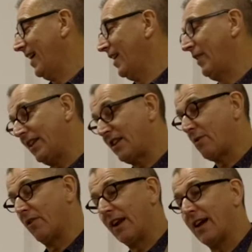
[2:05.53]
eventually
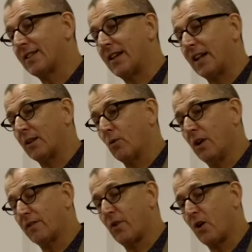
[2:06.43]
we realised that the
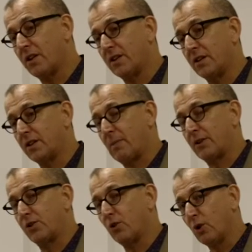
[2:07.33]
word for oranges is
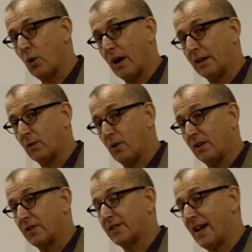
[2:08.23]
machungwa and the
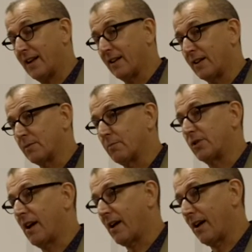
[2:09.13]
word for sand is
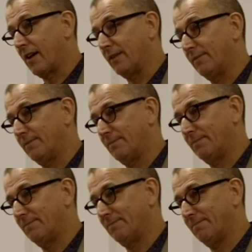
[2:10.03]
mchanga.
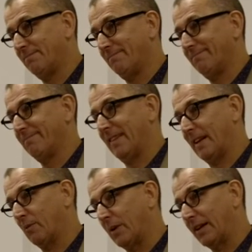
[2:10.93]

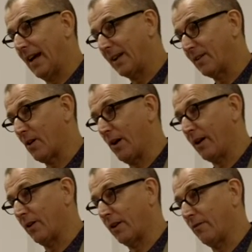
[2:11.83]
And we hadn't
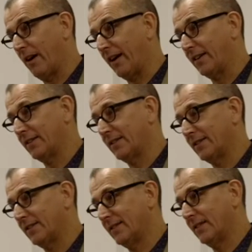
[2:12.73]
quite got it right.
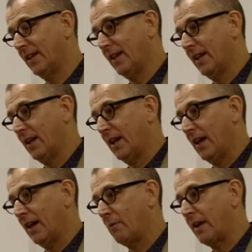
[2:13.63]

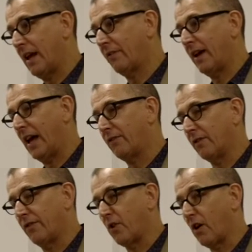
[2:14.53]
And we never, ever
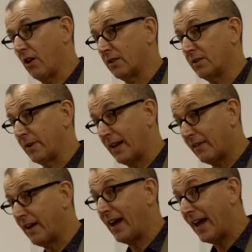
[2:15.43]
forgot. We
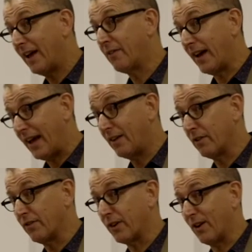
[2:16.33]
never, ever,
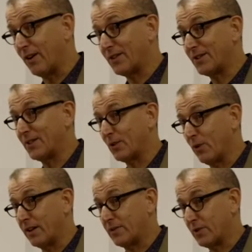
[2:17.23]
ever forgot the
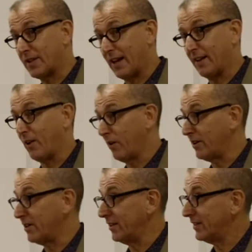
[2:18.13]
words for sand and
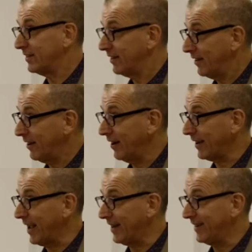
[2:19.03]
oranges
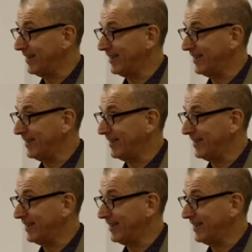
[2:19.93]
again.